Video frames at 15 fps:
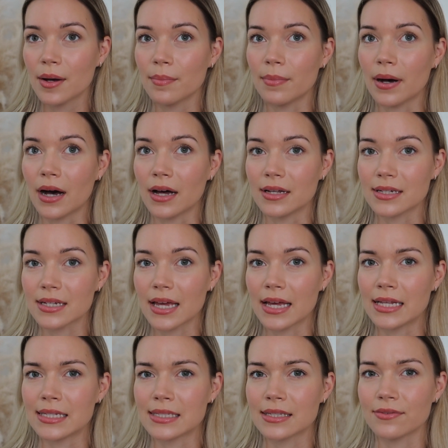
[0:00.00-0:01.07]
but
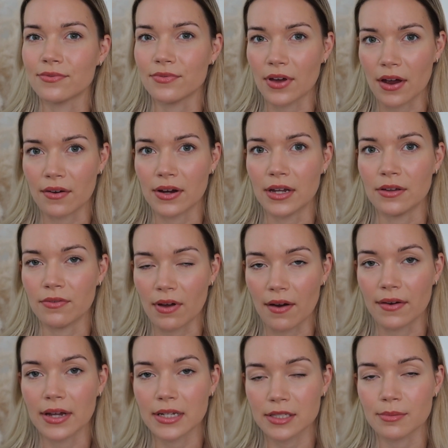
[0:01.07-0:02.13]
it's very, very
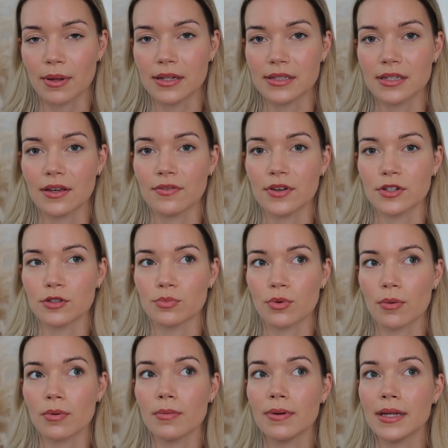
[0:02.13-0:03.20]
expensive. It's
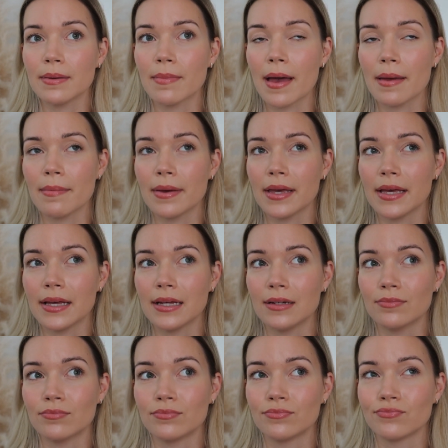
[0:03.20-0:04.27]
probably
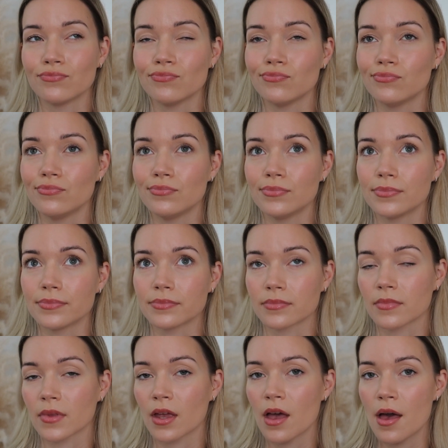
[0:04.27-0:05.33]
maybe
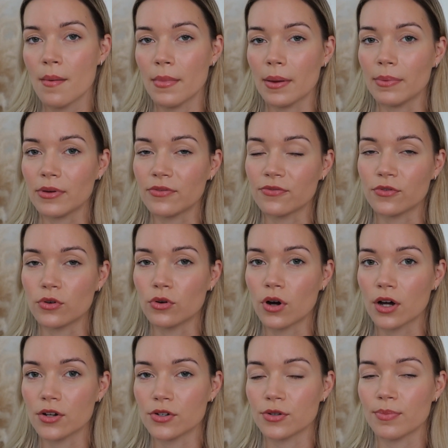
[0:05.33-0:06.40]

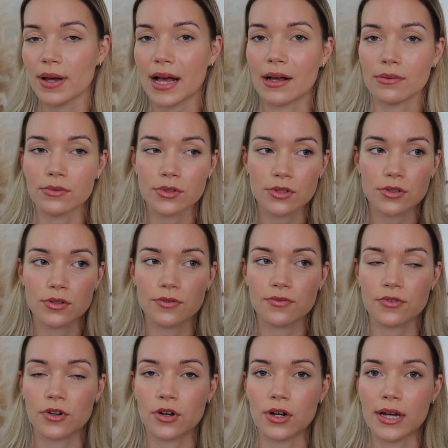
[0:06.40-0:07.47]
£400
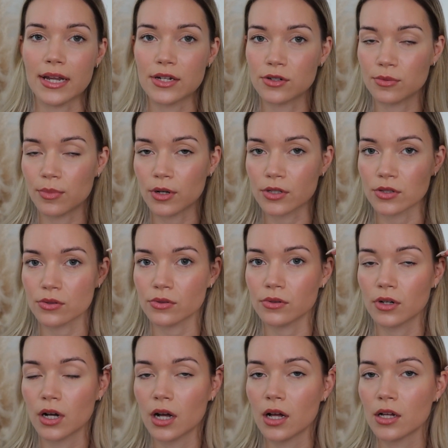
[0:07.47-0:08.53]
for a little bottle,
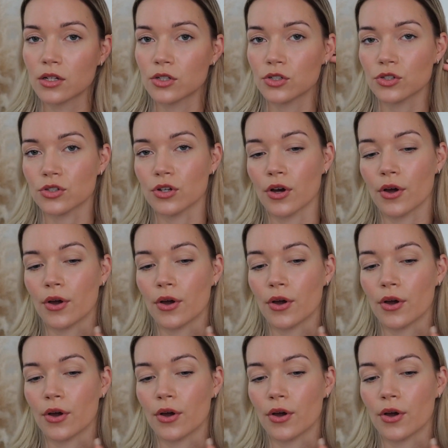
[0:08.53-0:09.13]
so